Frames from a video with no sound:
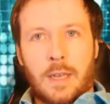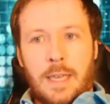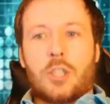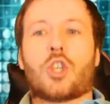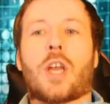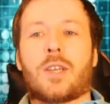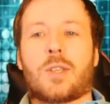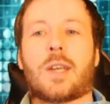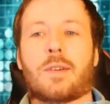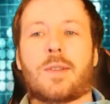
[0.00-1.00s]
changed
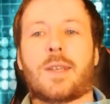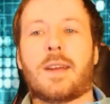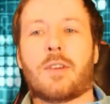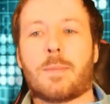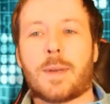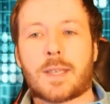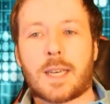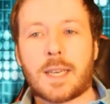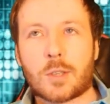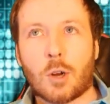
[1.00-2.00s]
their Ethereum is they
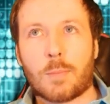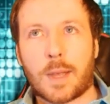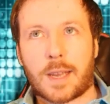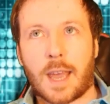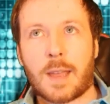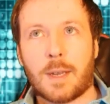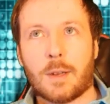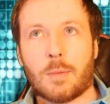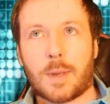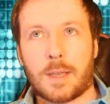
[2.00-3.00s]
need to up their game a
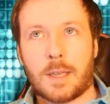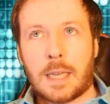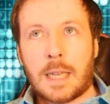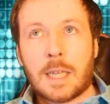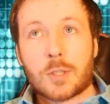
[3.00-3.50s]
little bit. So